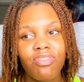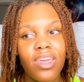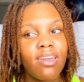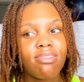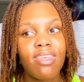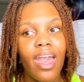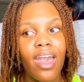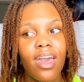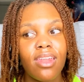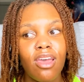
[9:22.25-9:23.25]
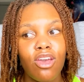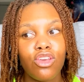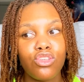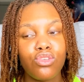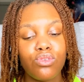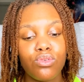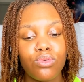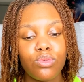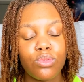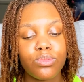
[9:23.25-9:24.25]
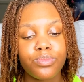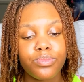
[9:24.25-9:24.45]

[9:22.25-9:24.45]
think that you